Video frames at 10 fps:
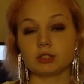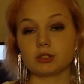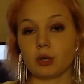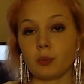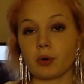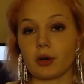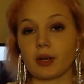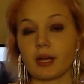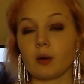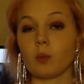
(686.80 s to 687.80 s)
Don't worry,
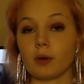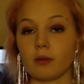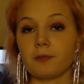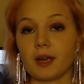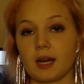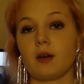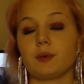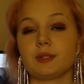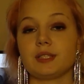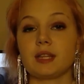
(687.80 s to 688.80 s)
it will fade out
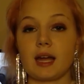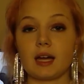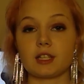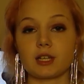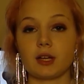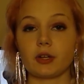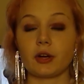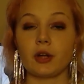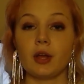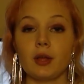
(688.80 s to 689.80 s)
into the ash color.
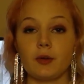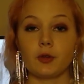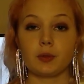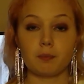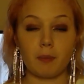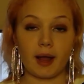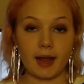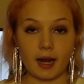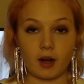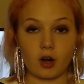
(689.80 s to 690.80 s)
My
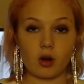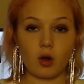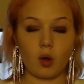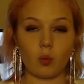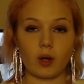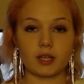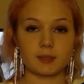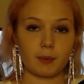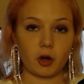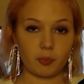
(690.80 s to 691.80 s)
hair was
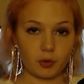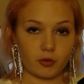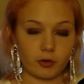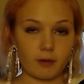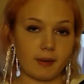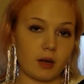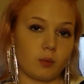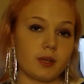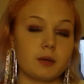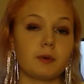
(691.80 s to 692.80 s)
purple for about a
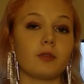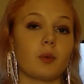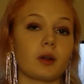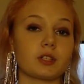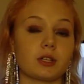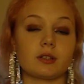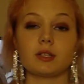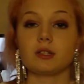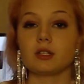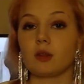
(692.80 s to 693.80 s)
week before it turned
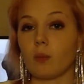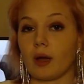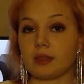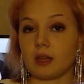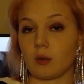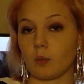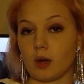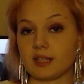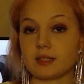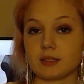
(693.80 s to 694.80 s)
into the white that it
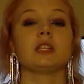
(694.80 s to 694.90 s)
was.